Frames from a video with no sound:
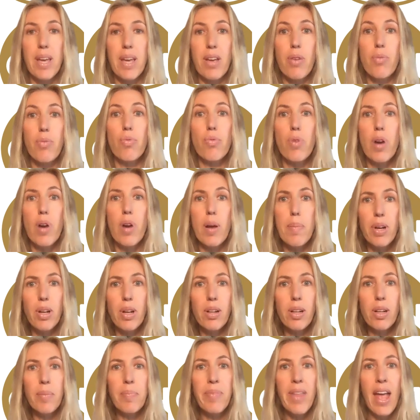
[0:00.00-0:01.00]

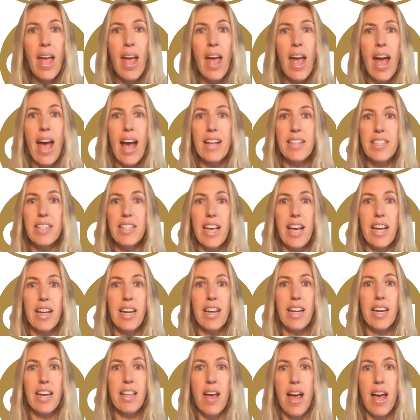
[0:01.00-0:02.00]
Ripple, and to get
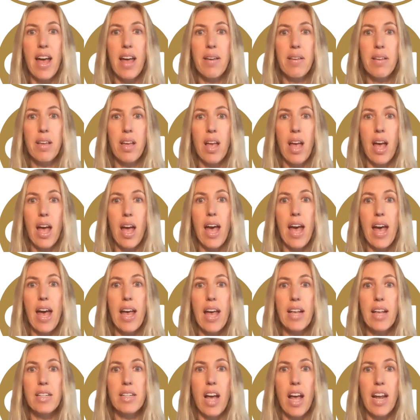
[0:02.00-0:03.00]
in there.
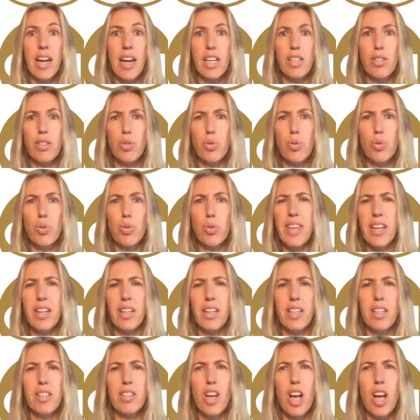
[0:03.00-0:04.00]
And I saw, I think at
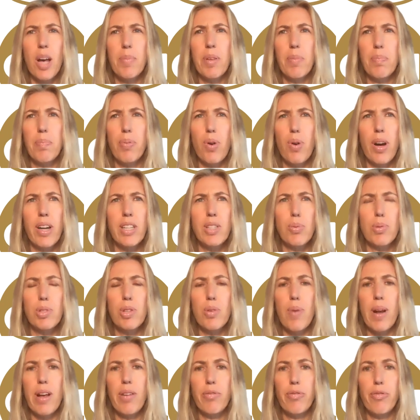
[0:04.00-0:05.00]
the time the price was
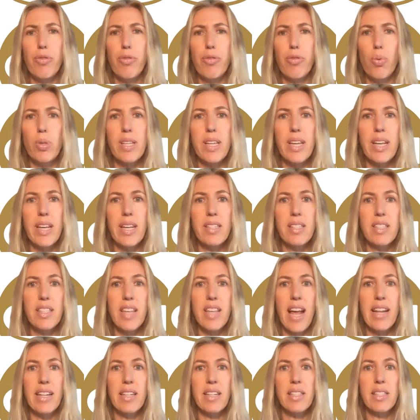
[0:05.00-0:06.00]
around 14
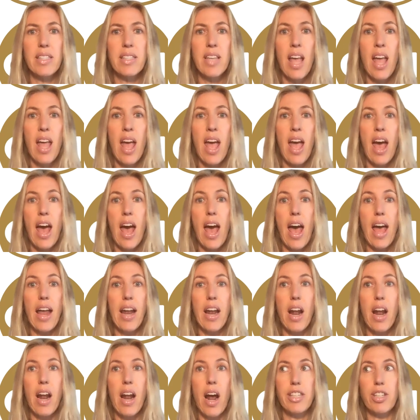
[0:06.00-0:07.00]
cents, and
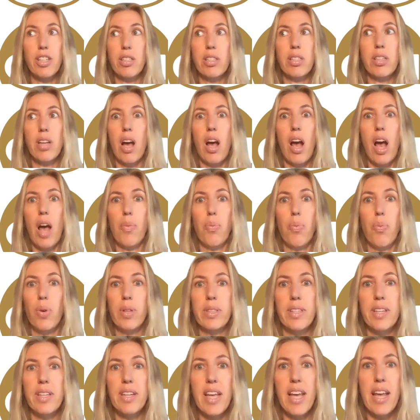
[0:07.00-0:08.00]
I
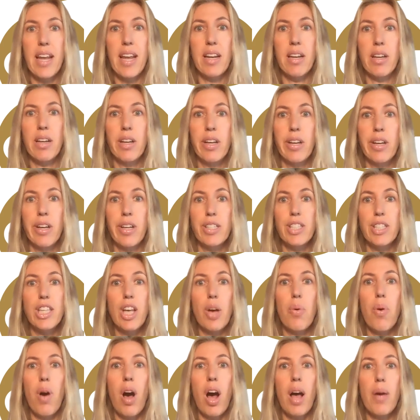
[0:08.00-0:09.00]
wanted in.
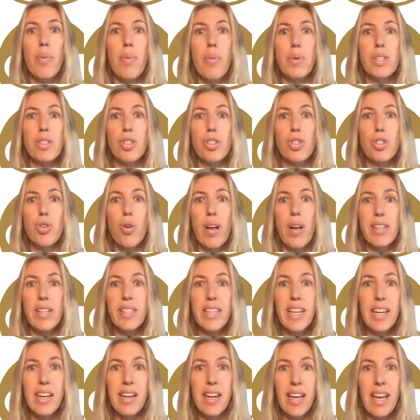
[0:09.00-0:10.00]
So I was trying to
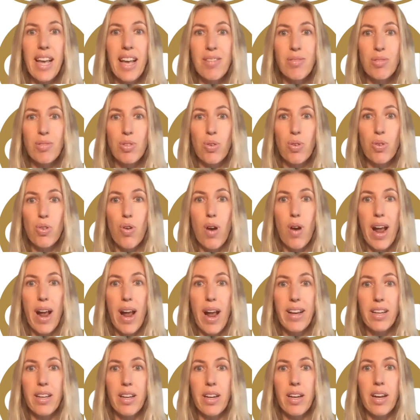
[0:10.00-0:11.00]
get an account on
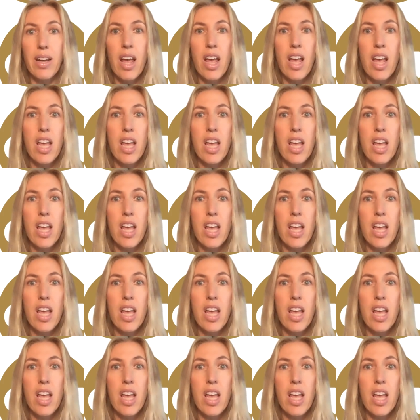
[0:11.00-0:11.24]
Kraken.